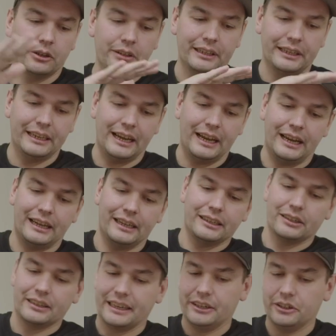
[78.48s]
all
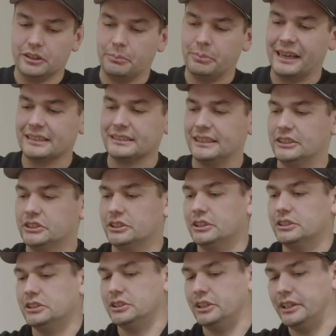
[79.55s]
the black
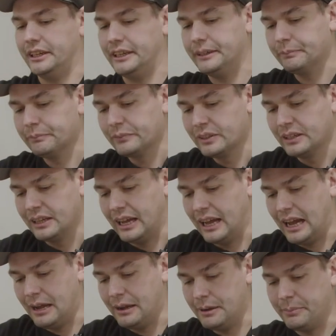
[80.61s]
t-shirts dirty,
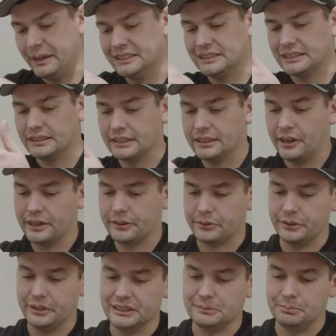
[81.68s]
and basically going
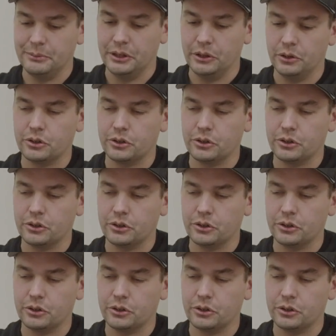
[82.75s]
through this mill,